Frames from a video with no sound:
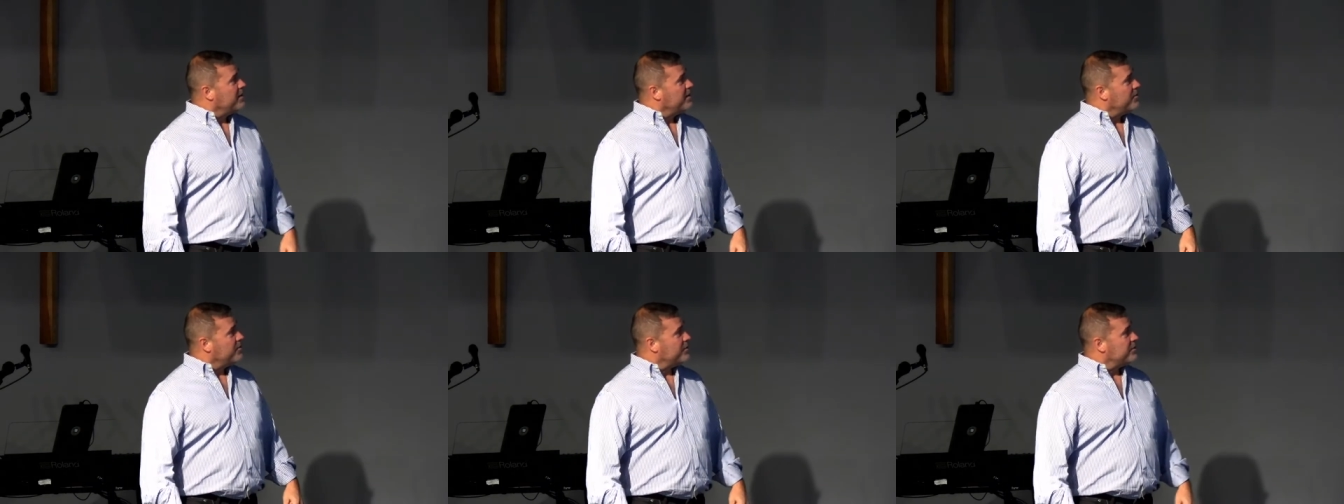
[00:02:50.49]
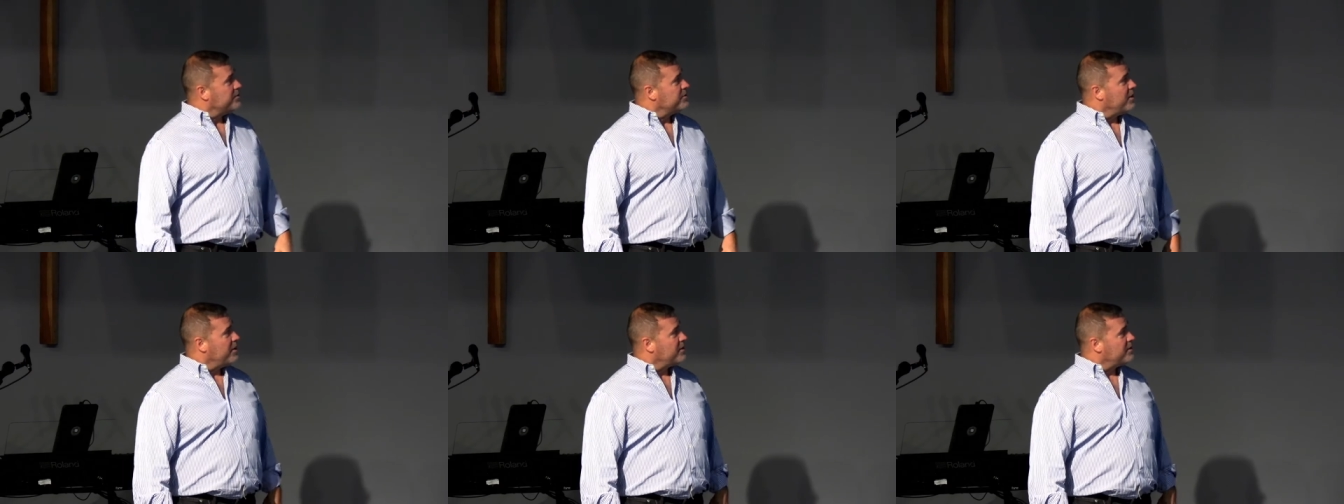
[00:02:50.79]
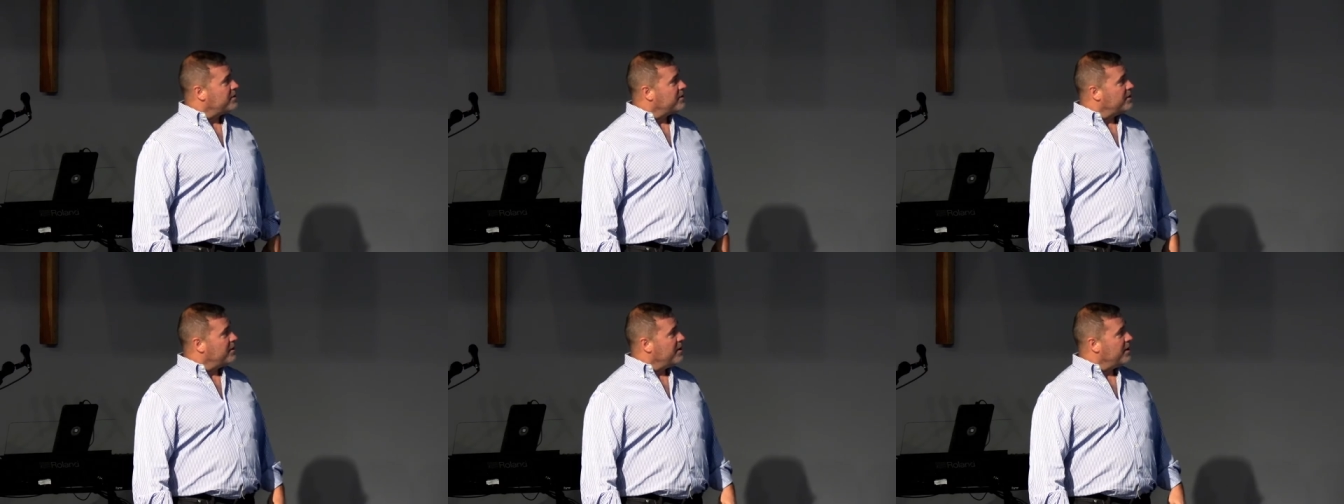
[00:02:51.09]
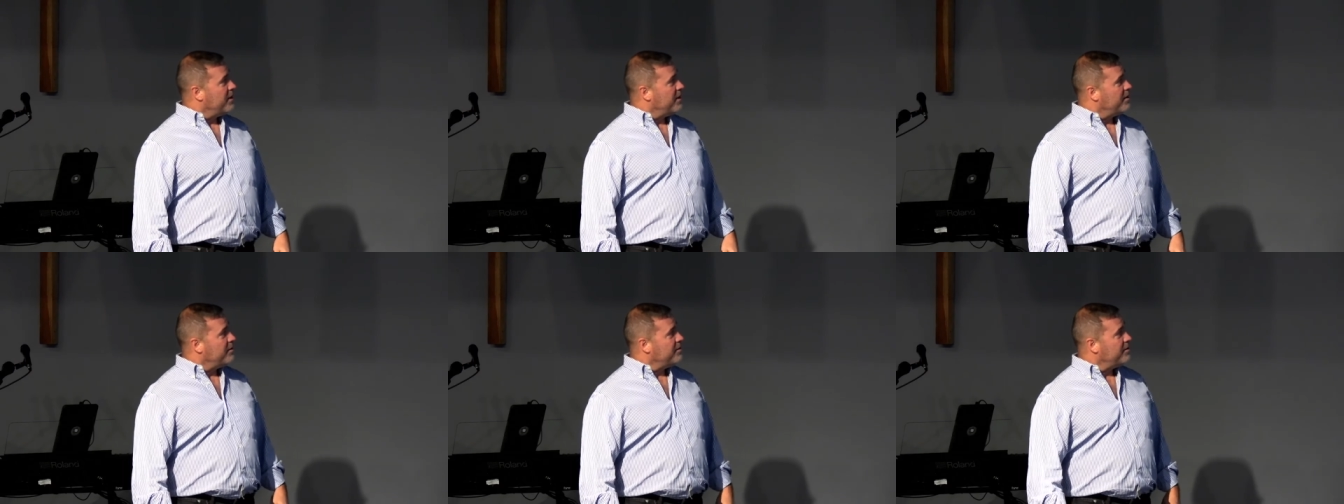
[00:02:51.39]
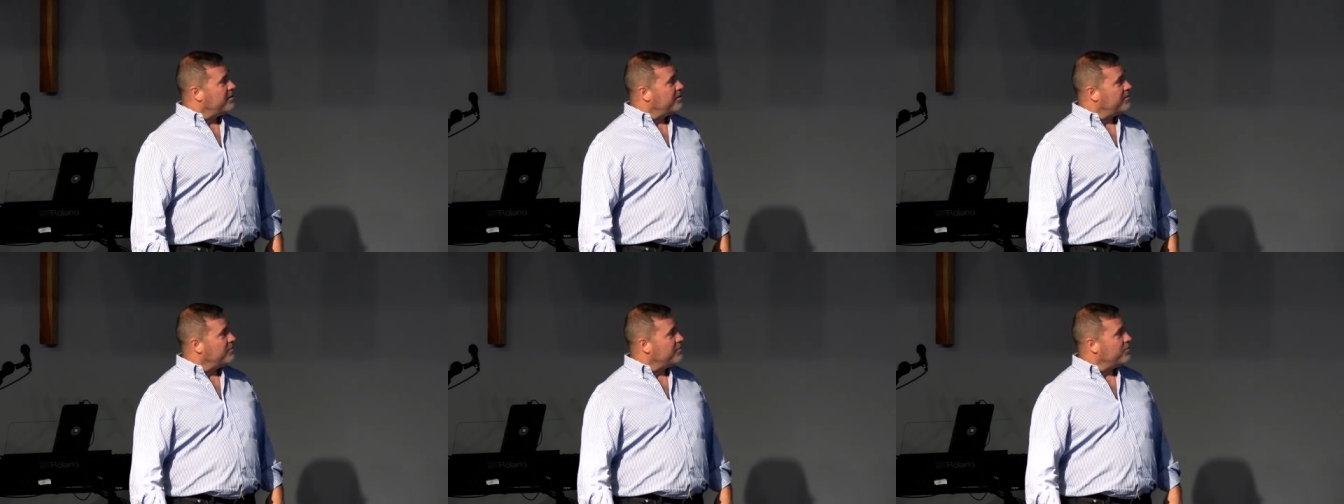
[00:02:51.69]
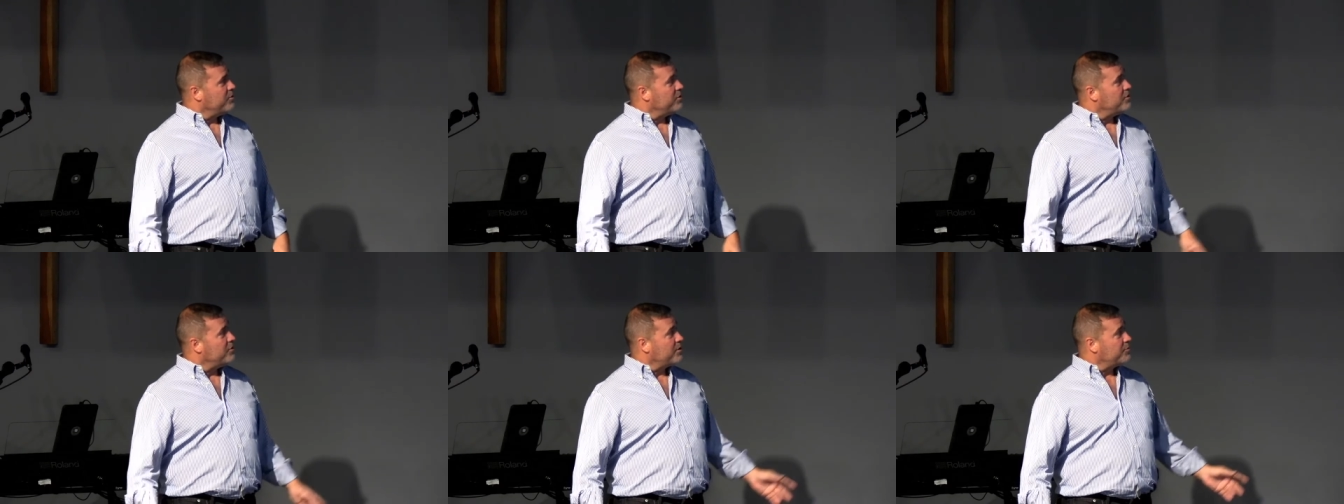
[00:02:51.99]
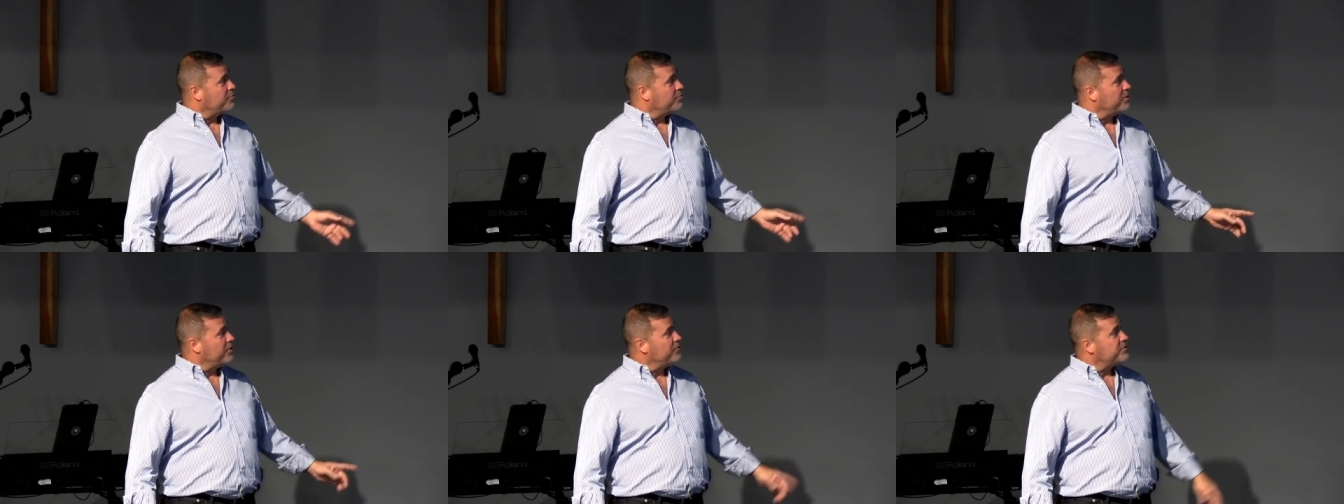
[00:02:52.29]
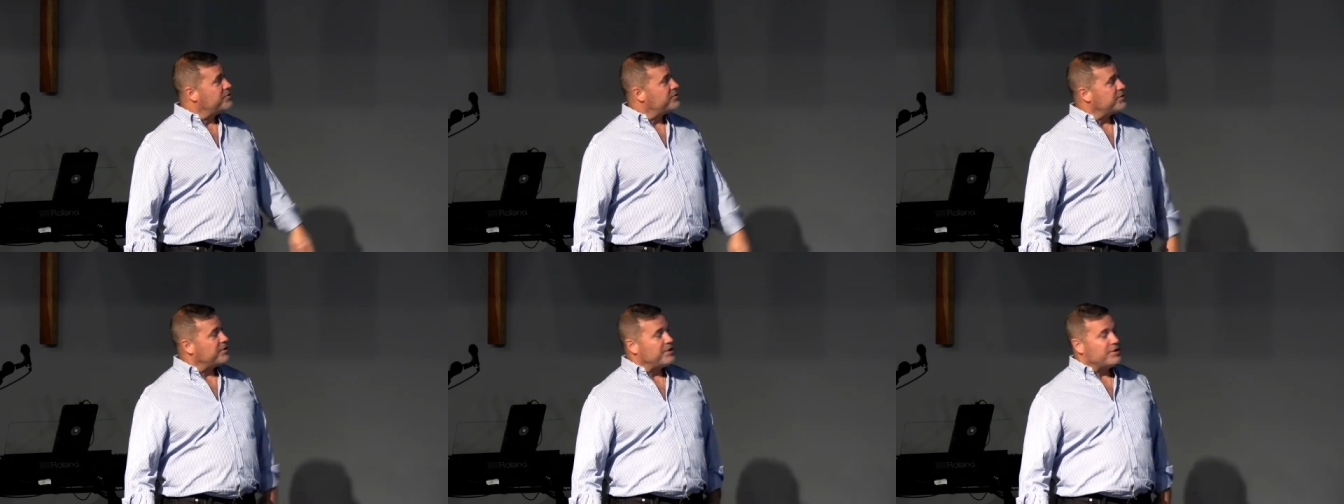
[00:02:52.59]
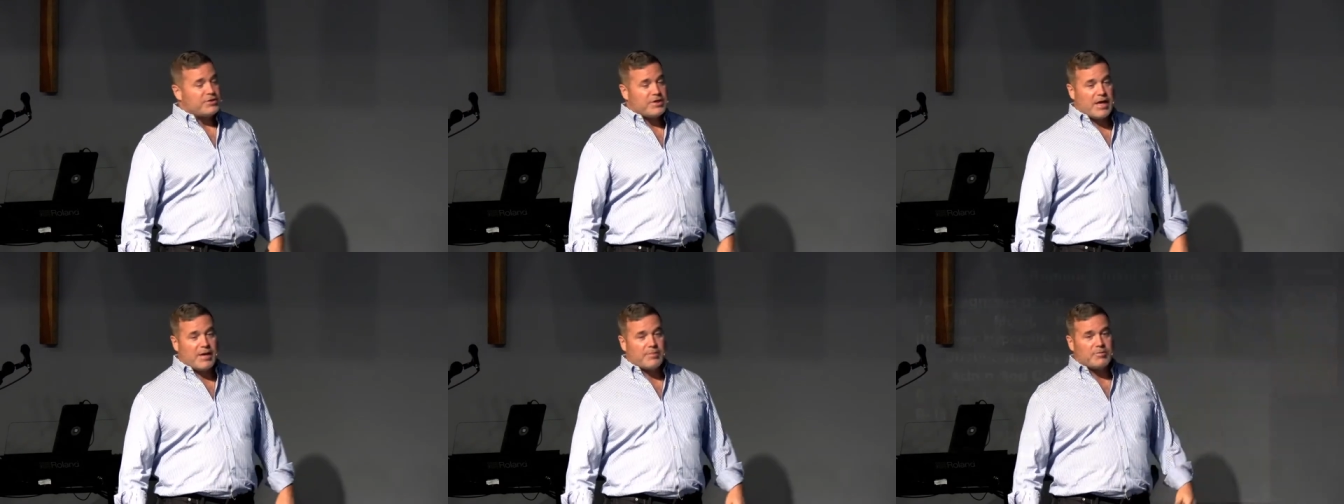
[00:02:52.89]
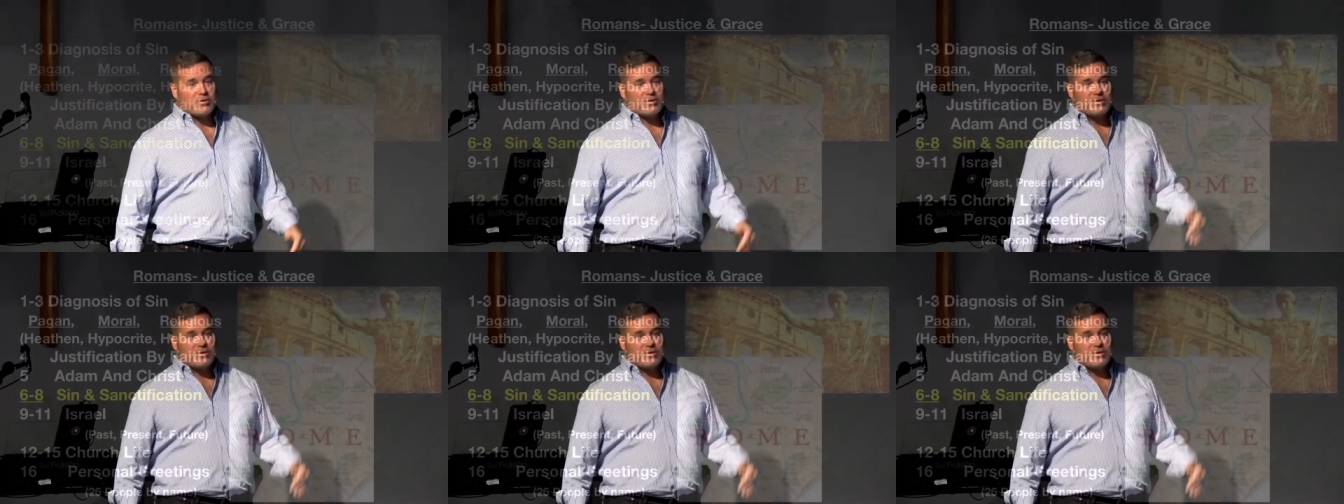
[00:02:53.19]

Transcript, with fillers: We talked. Uh, we talked previously in chapter